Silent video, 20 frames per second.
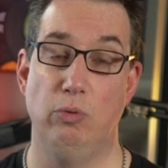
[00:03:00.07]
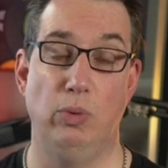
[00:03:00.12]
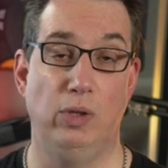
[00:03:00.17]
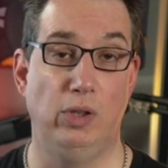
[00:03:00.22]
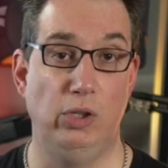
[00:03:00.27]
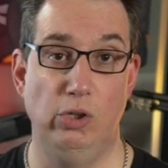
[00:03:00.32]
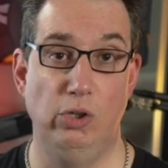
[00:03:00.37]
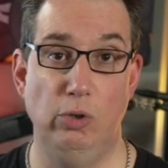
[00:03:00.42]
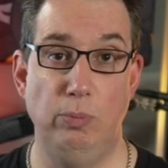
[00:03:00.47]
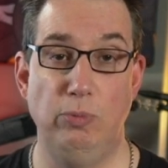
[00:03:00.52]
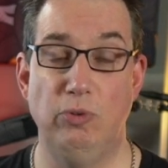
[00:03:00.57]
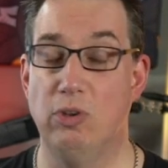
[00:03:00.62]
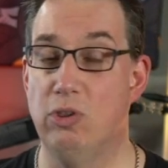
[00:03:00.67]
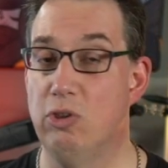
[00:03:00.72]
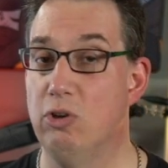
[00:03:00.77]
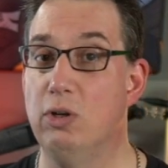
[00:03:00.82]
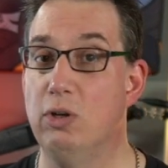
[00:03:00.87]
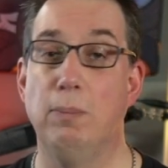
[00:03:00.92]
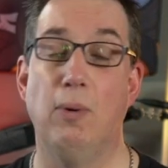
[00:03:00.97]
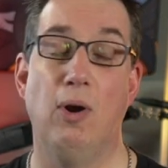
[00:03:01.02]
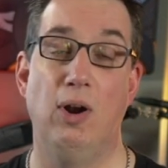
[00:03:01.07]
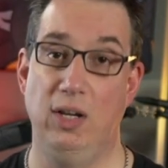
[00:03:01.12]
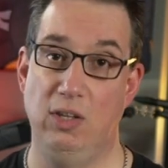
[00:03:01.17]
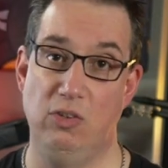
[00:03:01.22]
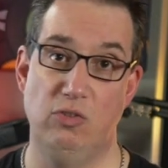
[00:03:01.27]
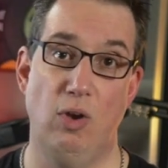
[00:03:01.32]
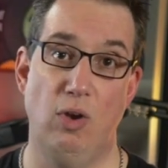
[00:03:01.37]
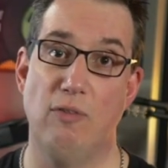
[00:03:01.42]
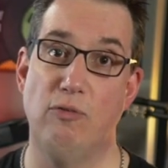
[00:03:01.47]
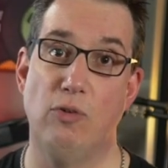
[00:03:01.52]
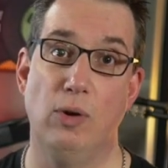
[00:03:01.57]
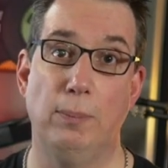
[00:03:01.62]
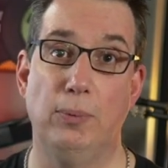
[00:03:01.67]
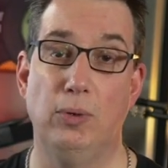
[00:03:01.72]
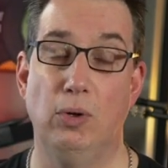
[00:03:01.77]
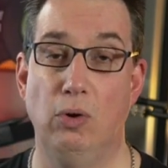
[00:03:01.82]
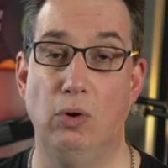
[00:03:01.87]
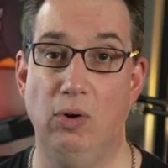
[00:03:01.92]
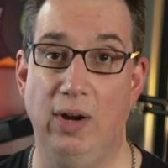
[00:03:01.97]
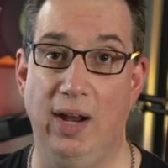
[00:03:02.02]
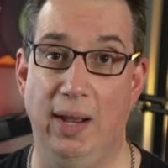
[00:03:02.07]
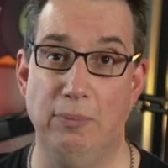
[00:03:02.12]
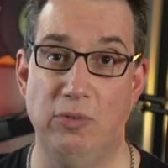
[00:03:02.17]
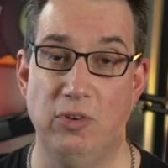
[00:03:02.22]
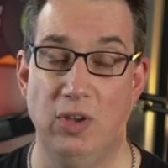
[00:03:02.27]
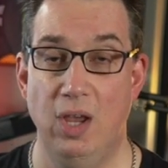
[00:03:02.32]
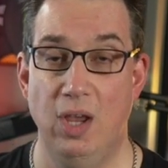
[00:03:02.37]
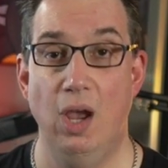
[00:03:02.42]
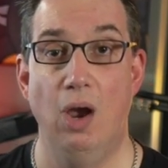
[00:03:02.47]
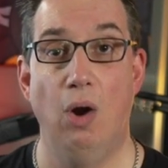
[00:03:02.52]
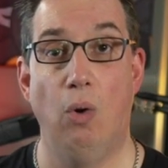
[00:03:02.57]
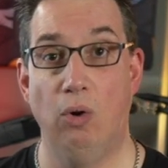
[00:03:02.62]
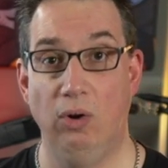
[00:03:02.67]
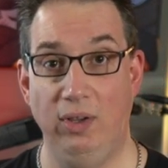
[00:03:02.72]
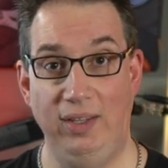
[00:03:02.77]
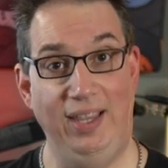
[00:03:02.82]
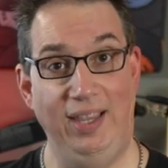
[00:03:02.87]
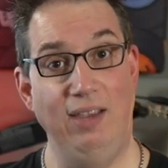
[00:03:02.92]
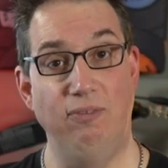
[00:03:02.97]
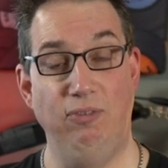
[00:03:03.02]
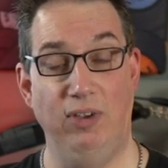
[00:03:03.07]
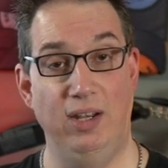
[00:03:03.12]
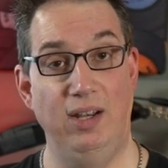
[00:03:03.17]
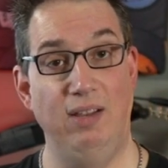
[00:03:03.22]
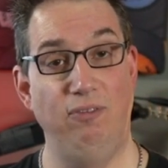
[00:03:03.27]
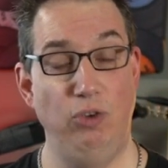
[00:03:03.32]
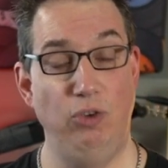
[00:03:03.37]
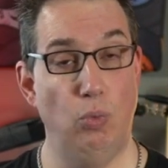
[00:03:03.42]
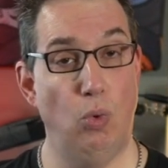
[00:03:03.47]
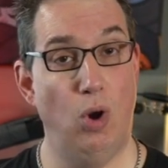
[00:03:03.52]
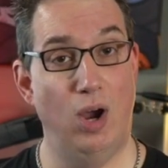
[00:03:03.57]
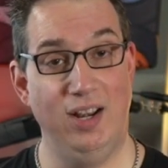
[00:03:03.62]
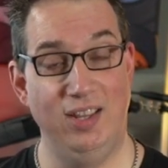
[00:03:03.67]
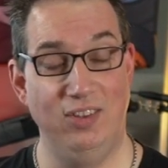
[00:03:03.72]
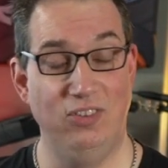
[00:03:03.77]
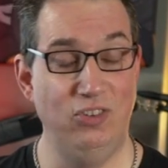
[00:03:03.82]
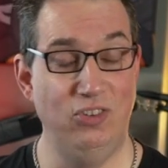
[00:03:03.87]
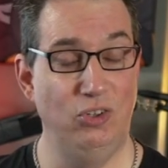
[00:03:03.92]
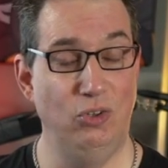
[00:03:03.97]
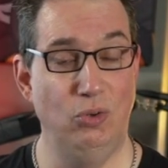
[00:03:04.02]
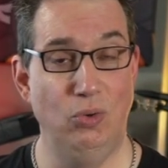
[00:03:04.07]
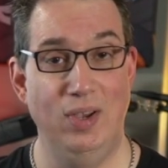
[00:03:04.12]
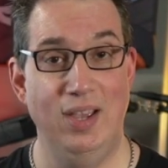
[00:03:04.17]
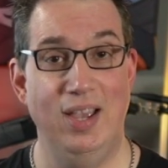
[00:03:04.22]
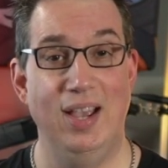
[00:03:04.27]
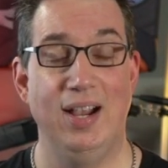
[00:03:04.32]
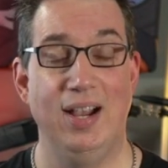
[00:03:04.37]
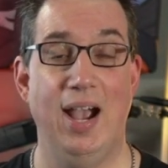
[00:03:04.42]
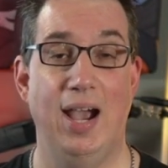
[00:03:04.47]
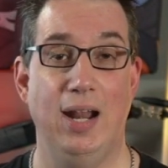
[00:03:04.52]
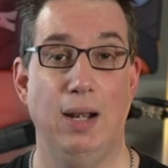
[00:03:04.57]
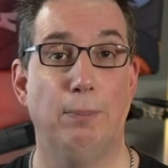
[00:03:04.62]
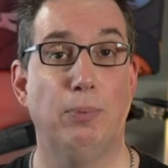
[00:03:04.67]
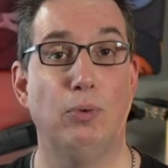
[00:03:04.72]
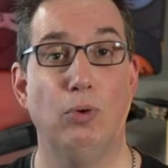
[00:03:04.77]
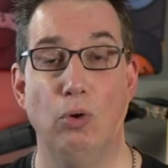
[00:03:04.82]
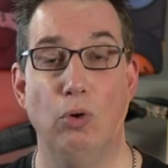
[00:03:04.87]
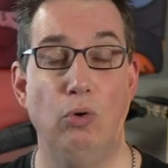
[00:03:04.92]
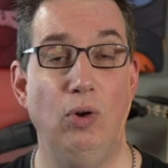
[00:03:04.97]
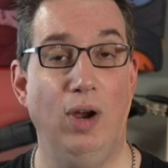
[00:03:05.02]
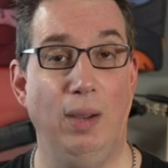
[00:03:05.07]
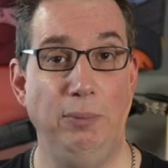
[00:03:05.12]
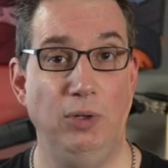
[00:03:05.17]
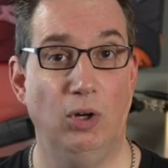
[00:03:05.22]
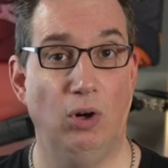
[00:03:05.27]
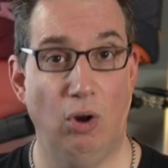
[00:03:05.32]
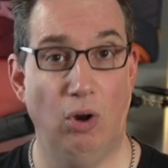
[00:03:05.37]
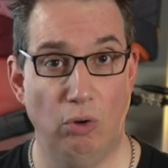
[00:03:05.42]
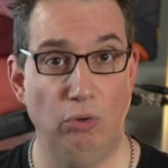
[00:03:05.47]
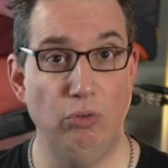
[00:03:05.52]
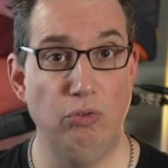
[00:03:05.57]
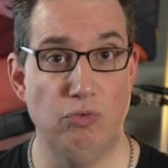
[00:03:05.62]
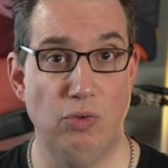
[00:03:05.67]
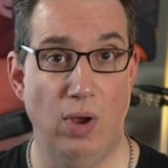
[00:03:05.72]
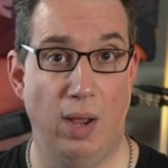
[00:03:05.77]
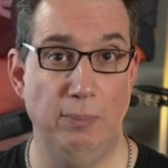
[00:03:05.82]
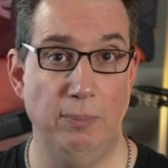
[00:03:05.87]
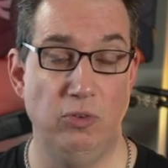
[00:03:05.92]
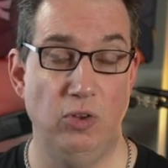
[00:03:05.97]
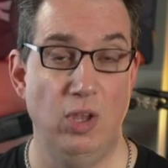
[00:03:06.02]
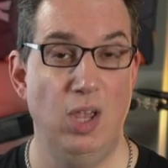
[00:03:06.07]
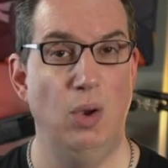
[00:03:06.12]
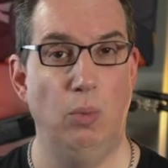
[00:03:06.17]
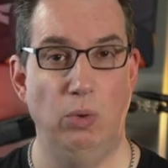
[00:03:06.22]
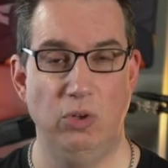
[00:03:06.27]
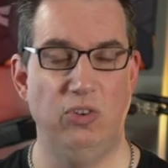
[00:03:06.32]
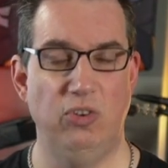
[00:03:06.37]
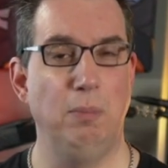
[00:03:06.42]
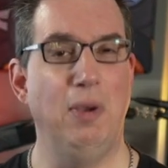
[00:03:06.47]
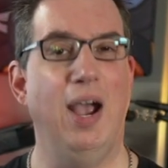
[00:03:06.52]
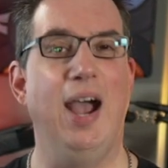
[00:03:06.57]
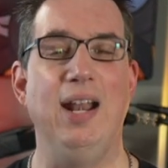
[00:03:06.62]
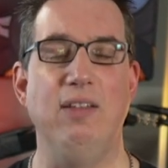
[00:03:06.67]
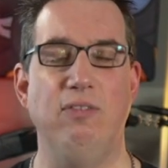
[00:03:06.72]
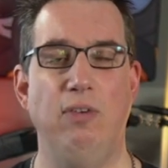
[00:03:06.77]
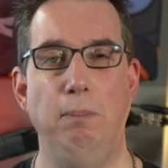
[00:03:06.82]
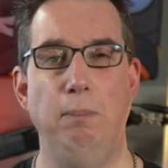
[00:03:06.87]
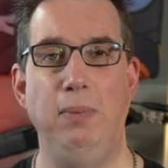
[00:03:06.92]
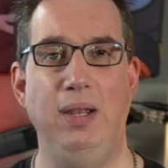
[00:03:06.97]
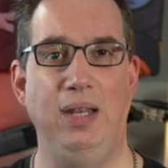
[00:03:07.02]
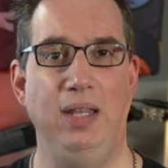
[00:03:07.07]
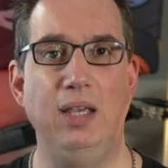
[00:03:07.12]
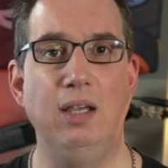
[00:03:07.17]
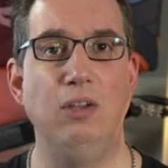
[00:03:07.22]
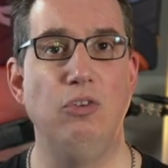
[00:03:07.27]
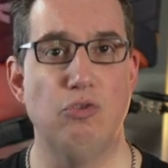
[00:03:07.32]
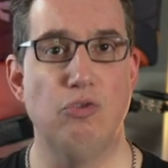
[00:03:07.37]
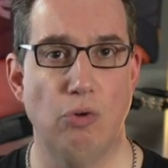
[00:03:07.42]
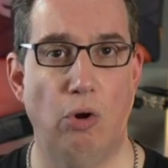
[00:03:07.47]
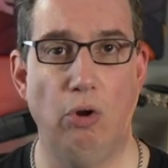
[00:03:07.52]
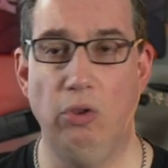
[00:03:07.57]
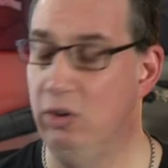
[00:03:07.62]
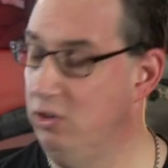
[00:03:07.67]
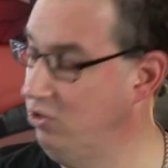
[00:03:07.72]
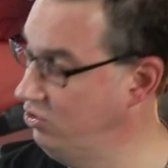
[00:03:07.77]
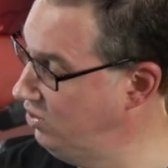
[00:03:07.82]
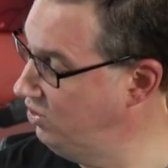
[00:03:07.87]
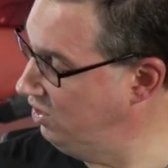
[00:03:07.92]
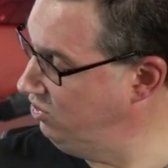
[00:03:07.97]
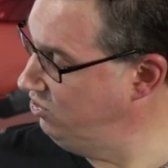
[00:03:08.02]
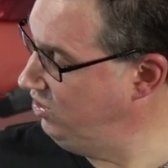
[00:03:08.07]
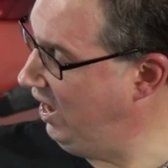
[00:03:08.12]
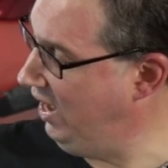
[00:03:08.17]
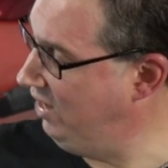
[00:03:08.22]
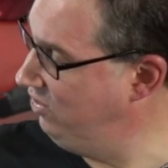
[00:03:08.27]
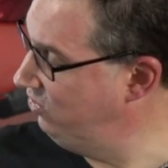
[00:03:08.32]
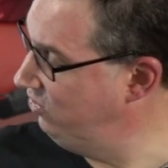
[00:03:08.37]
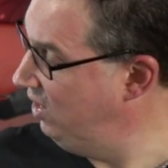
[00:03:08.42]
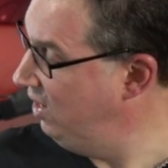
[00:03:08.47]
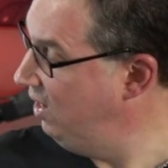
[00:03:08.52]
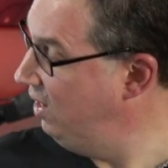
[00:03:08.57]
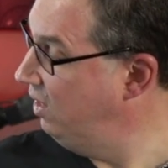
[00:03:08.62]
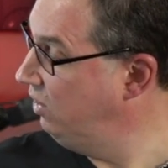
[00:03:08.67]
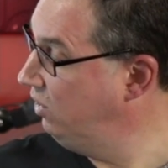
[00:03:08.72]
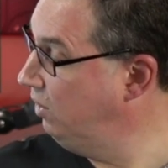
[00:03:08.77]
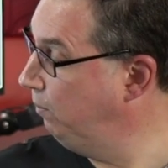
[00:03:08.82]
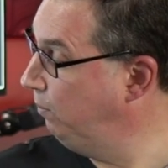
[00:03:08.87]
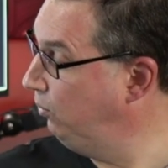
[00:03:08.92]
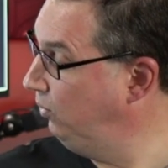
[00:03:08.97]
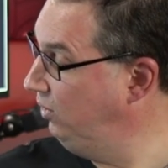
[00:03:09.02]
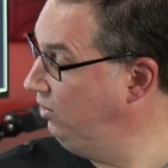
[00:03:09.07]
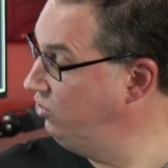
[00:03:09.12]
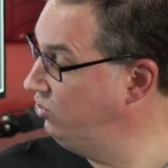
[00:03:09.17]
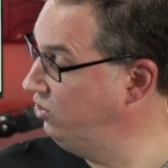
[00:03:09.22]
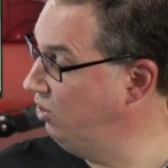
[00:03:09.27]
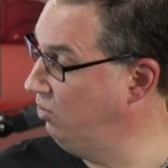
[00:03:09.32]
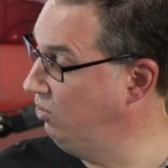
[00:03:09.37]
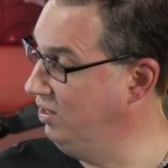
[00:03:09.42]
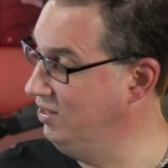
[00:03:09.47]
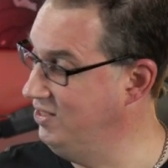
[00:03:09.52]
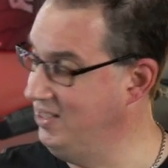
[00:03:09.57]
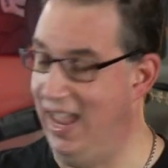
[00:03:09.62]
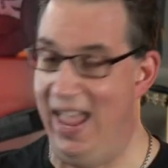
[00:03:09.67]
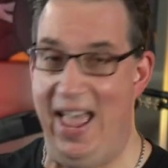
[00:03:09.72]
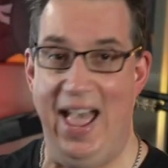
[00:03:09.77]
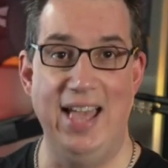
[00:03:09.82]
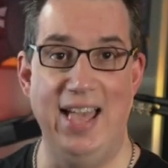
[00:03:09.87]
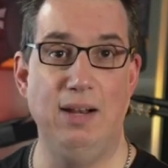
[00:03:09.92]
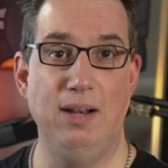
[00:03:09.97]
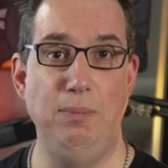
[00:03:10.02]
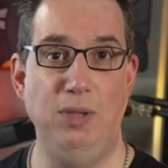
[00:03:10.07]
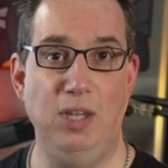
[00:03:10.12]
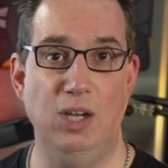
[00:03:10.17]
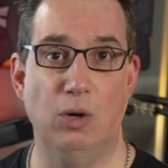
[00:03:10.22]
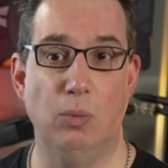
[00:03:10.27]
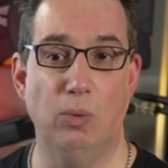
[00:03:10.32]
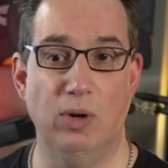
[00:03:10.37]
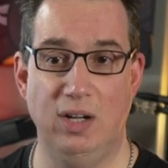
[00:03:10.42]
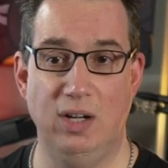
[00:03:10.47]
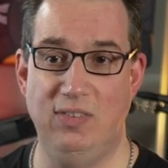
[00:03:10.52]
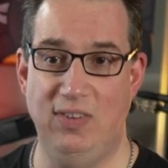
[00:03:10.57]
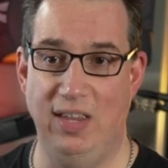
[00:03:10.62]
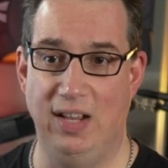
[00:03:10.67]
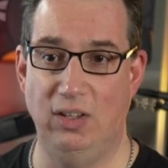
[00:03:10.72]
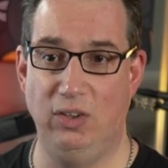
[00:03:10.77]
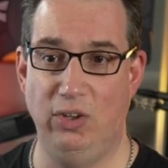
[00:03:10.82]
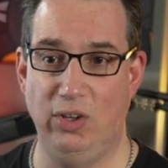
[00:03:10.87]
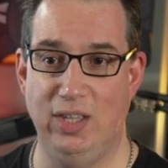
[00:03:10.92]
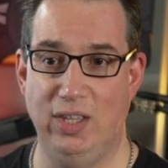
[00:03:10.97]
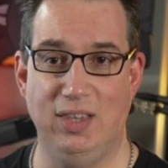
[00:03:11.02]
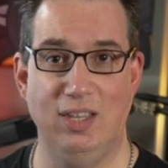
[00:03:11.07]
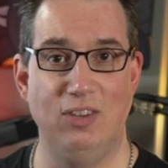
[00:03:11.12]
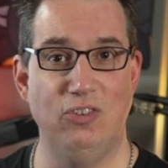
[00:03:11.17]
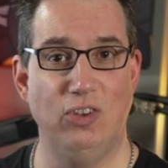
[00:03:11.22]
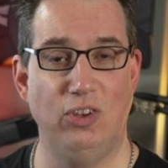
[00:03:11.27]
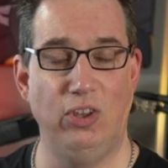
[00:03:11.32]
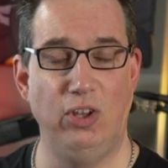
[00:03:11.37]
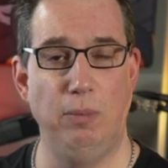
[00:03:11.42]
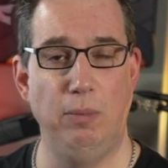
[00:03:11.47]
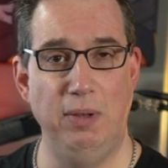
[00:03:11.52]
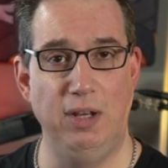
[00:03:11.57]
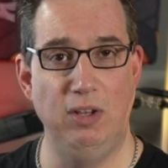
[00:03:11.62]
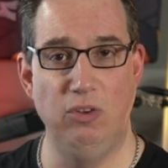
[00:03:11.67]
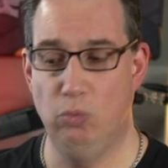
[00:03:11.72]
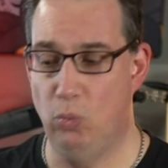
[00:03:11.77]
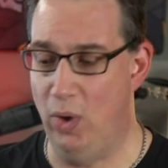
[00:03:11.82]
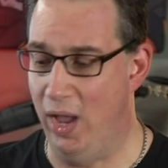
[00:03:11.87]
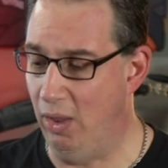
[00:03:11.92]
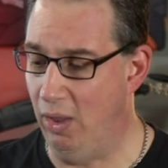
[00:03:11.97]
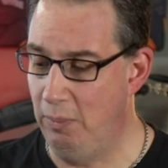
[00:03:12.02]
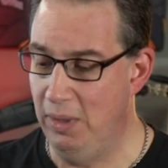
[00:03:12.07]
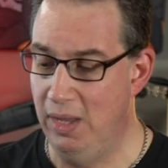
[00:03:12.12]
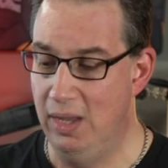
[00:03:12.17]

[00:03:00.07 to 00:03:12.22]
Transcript: with loops or third-party software programs, or even if you wanted to kind of program your own drums with some kind of a MIDI controller such as the PreSonus Atom here. We're gonna take a look at this a little bit as well.